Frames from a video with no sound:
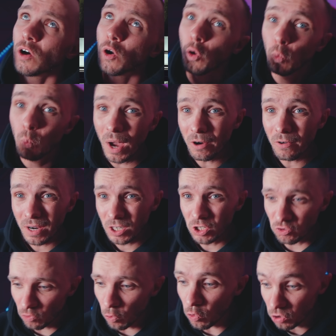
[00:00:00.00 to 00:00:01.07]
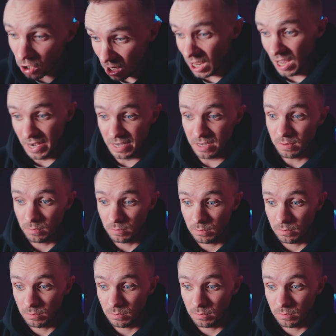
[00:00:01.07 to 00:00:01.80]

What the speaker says: Where I draw the line